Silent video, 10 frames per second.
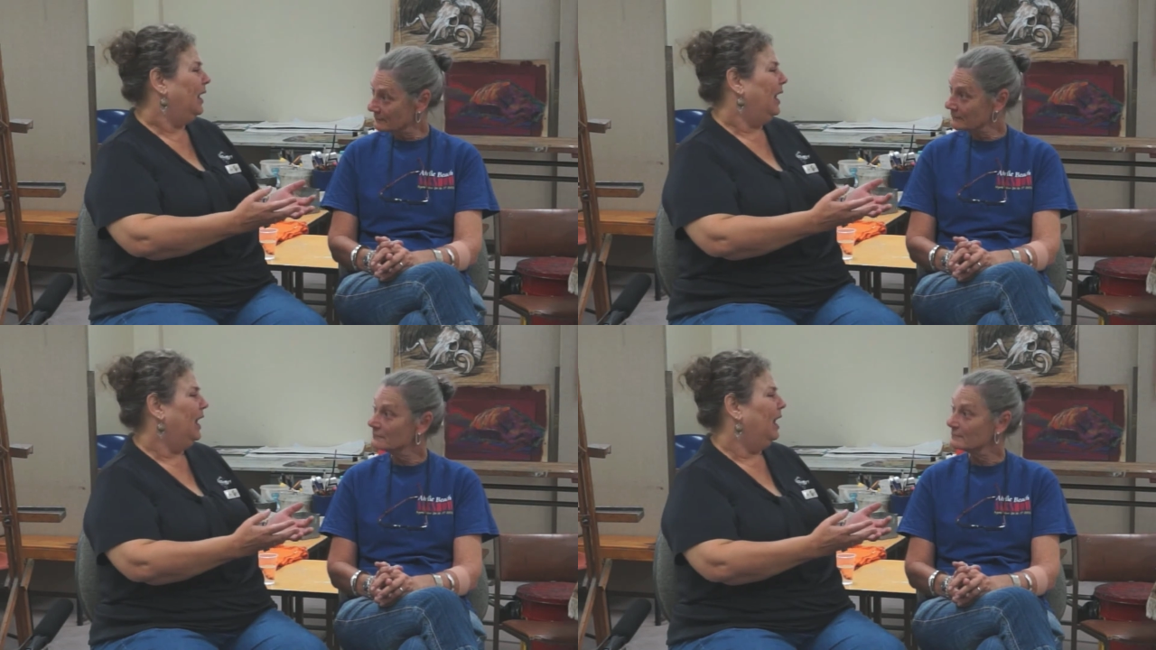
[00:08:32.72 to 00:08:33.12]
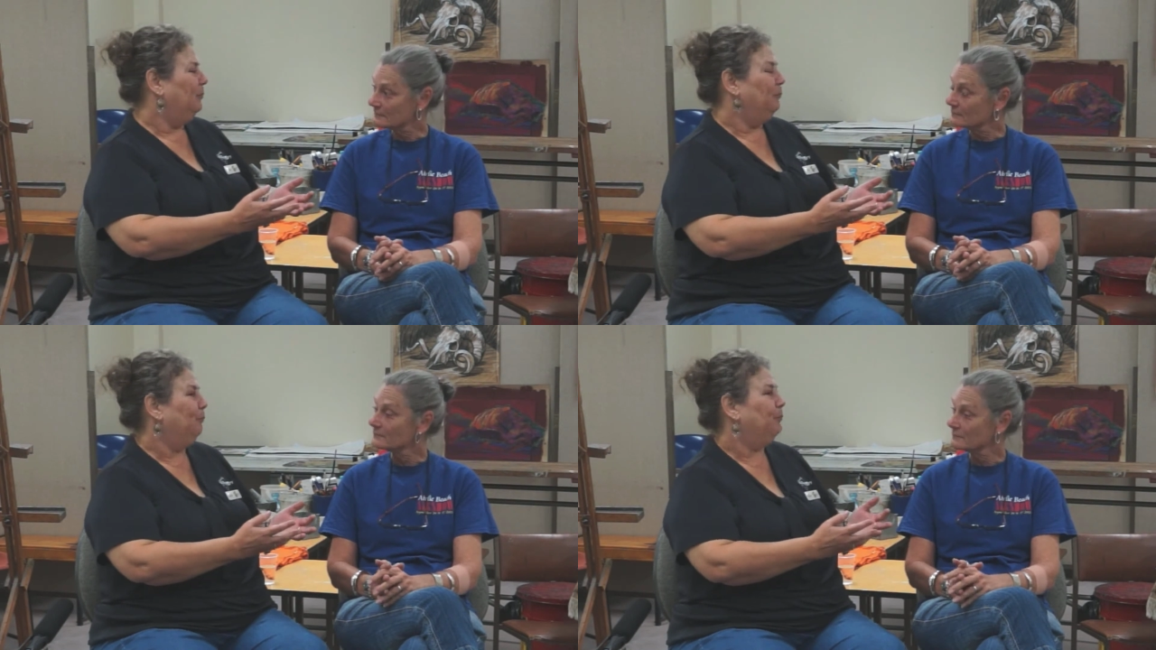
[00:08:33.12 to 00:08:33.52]
Speaker 1: Mm.
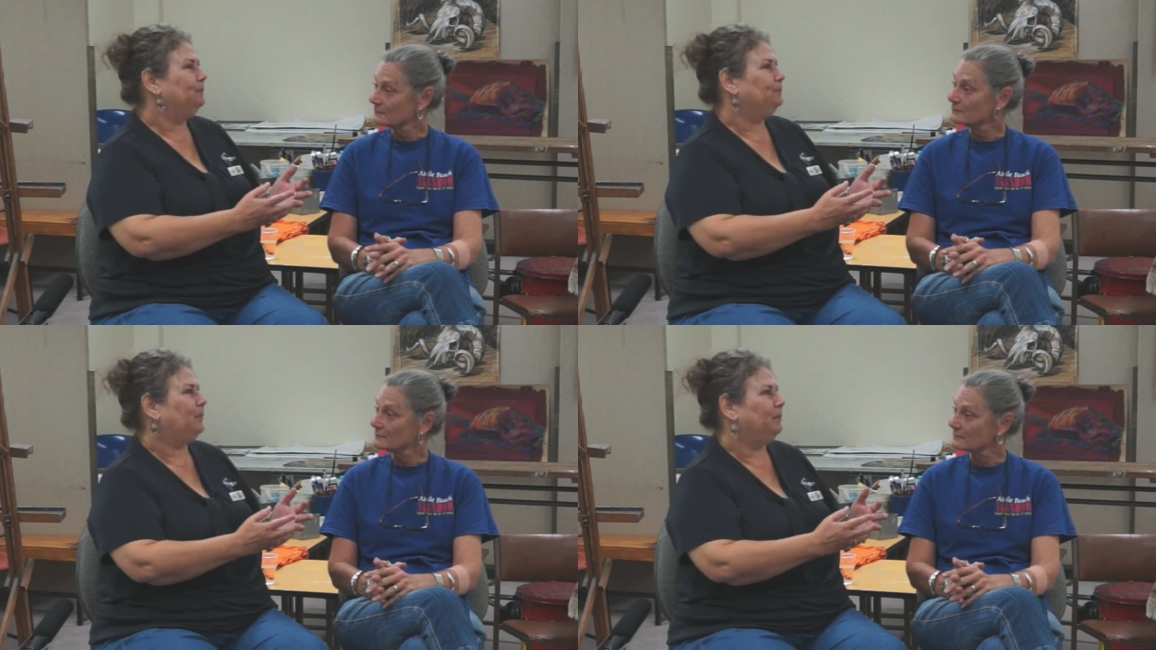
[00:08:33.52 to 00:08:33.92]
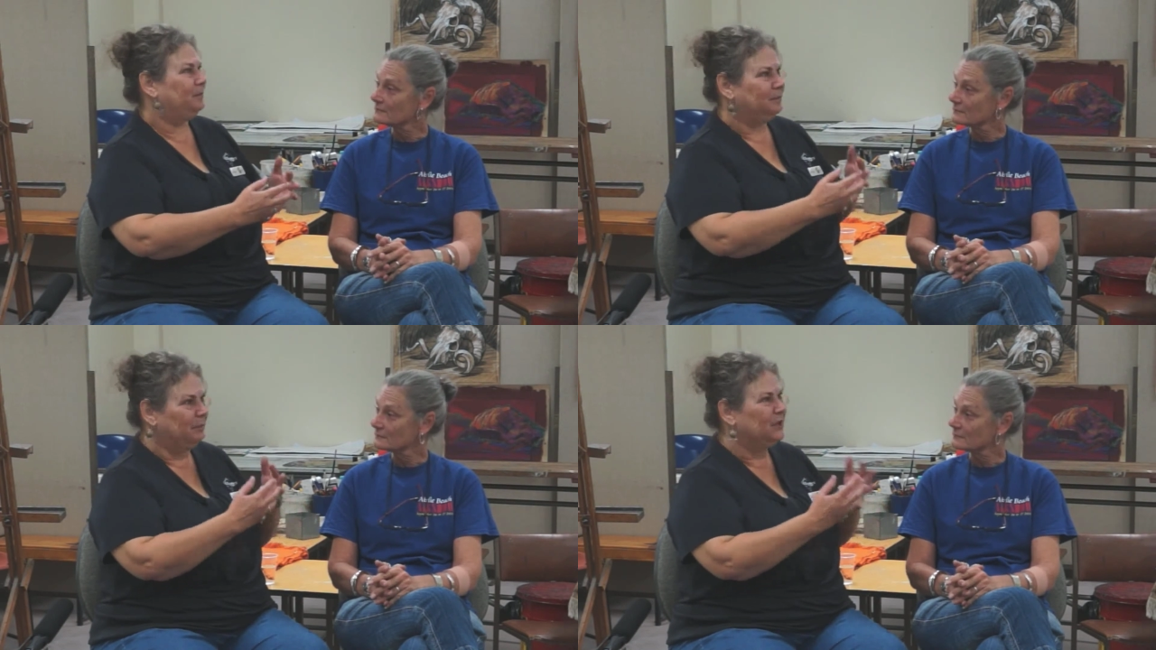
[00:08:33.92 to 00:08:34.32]
Um,
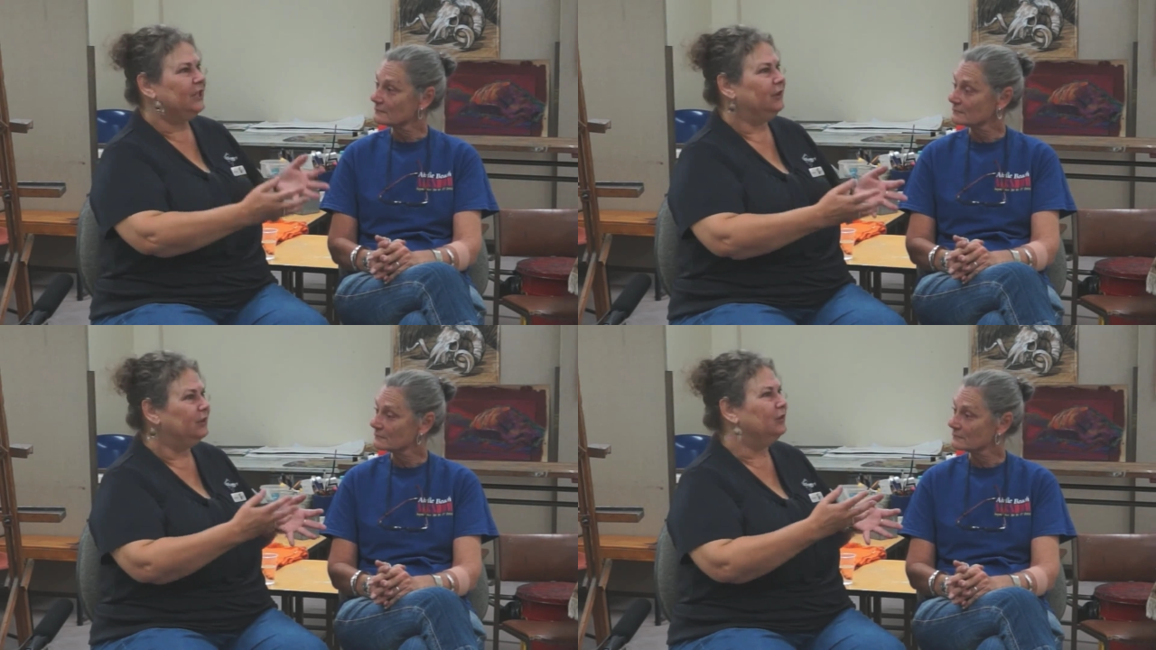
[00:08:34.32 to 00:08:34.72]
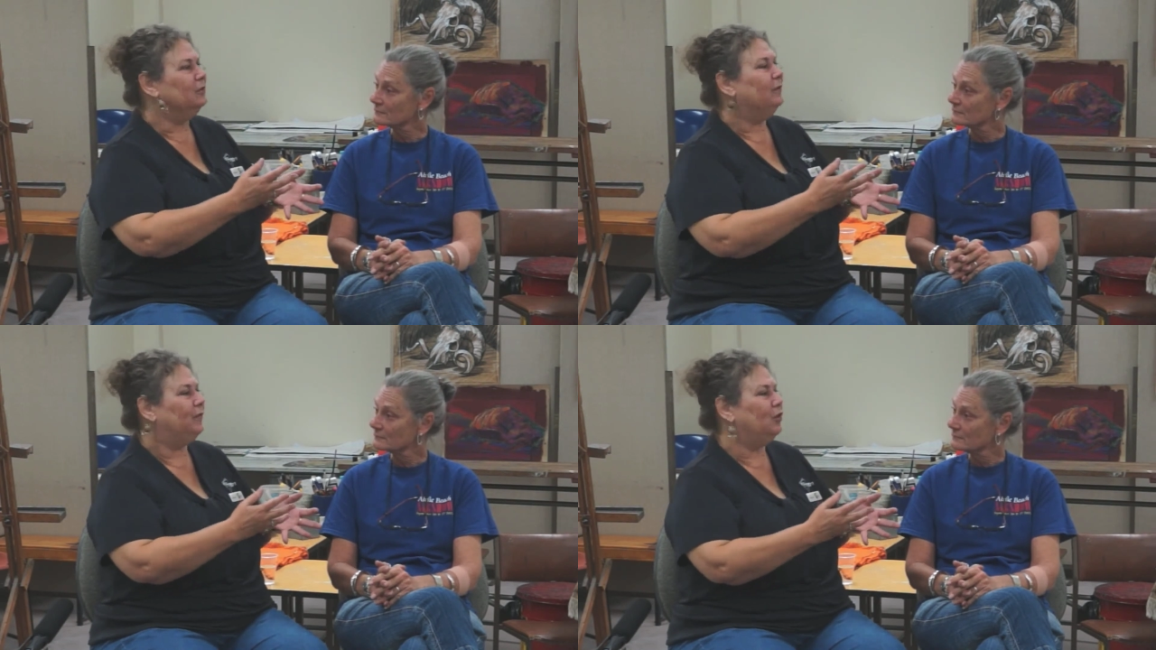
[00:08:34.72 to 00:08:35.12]

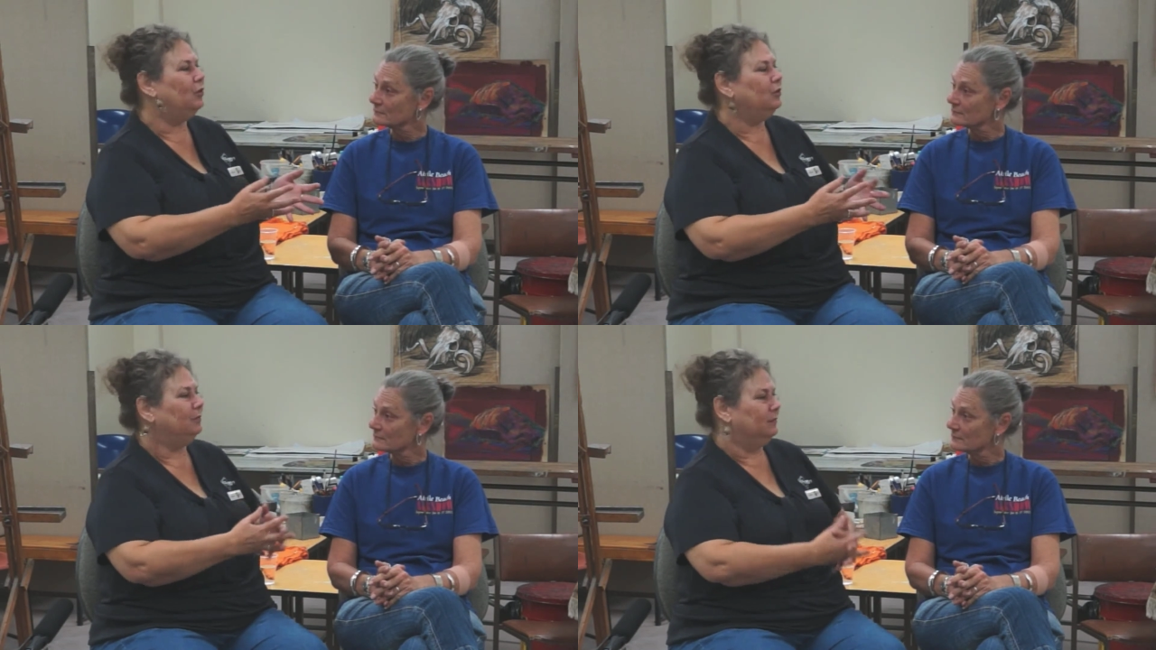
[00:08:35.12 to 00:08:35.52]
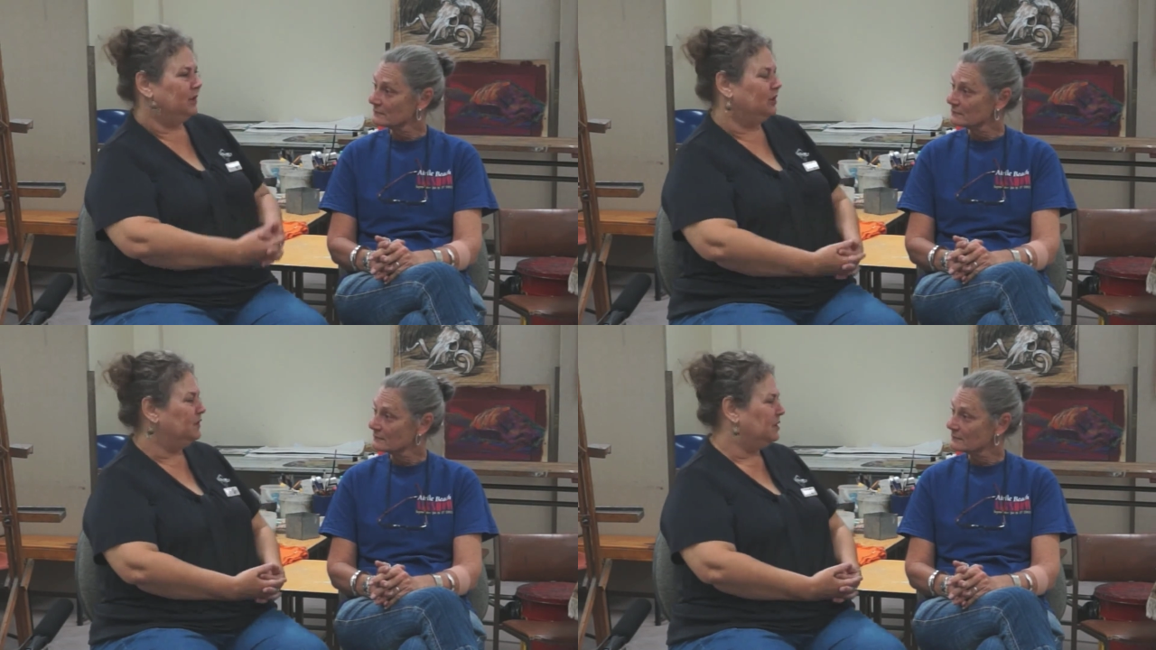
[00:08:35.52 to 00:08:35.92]
material for
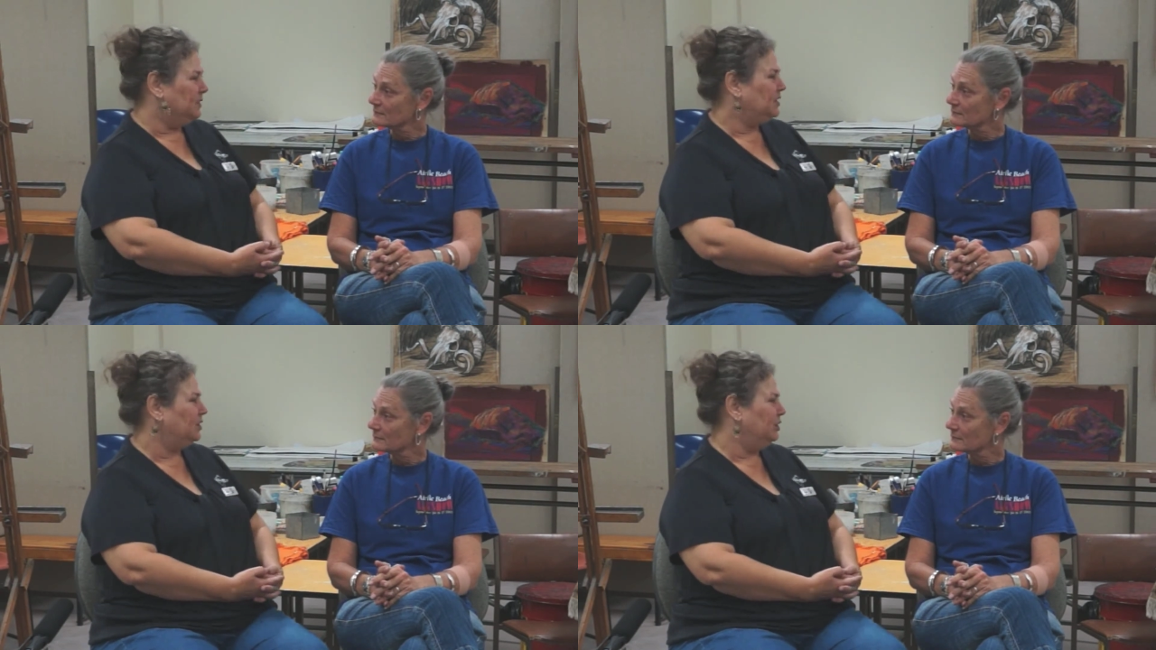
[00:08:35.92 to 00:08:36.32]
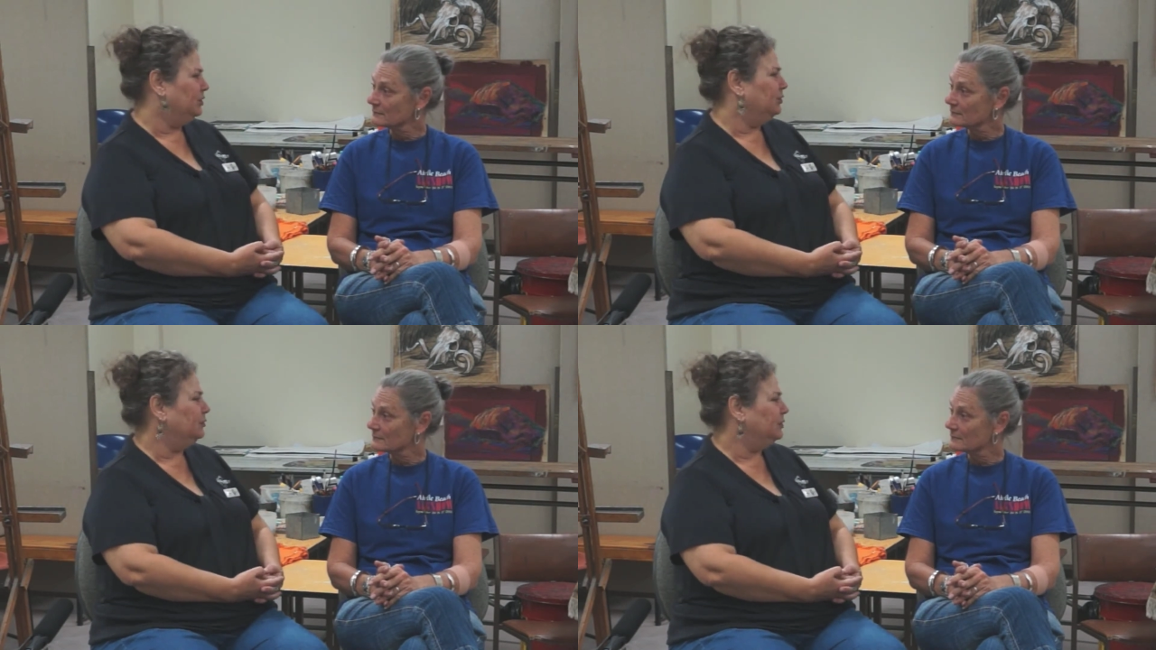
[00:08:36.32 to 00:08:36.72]
silversmiths to
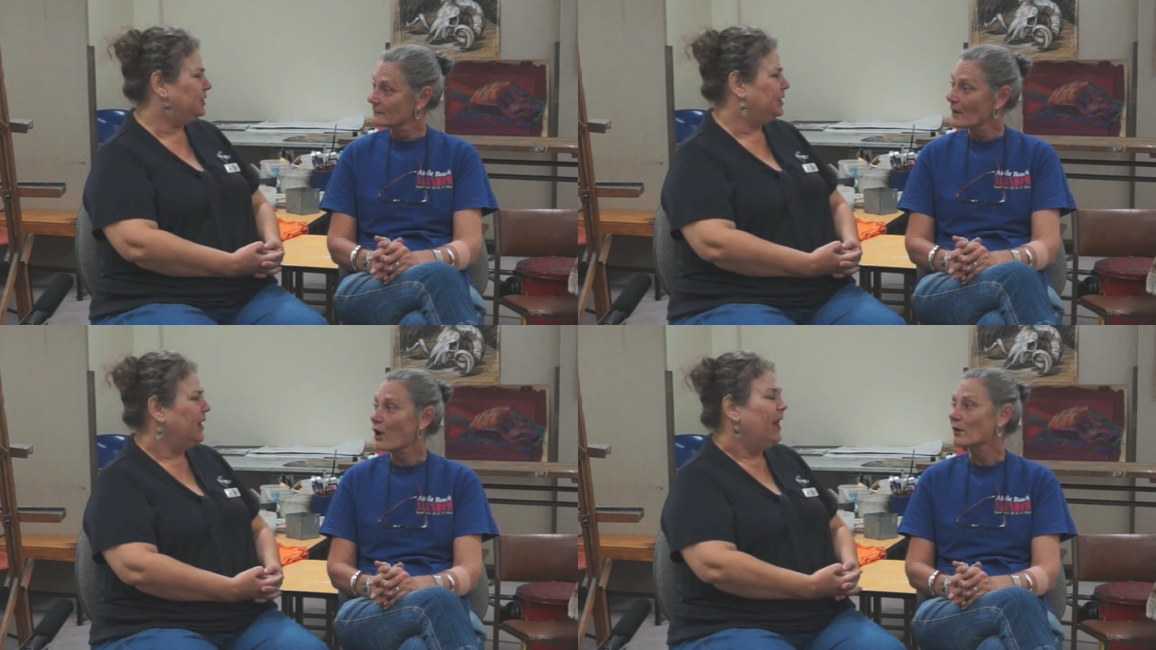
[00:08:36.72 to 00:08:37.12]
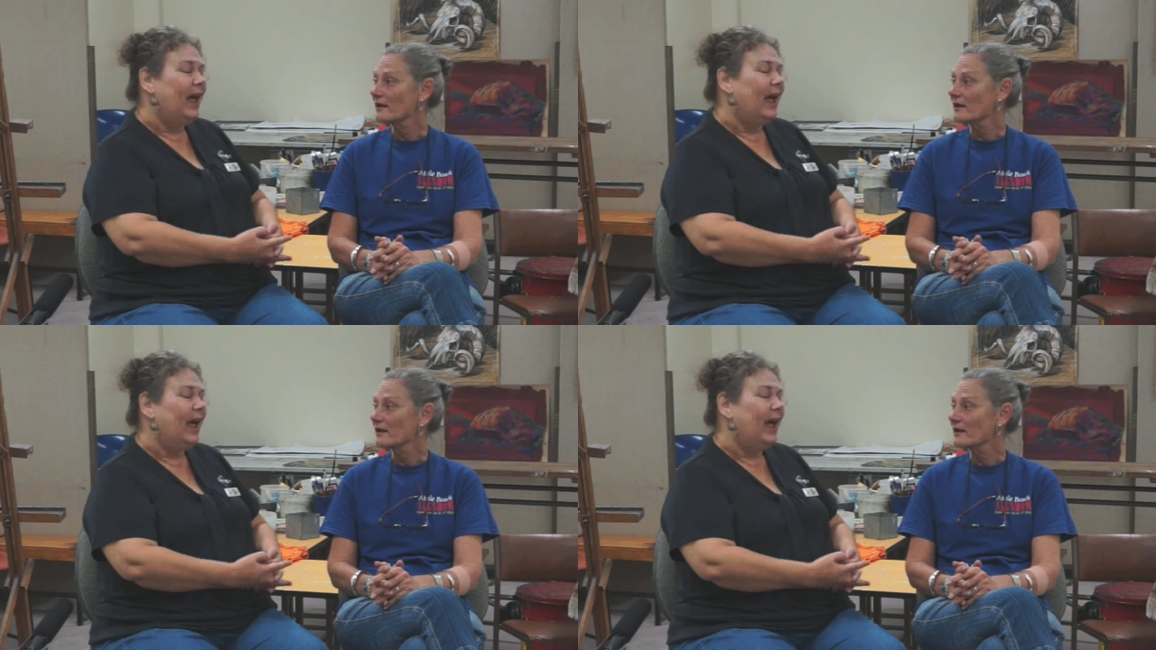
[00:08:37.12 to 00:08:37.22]
use. Oh,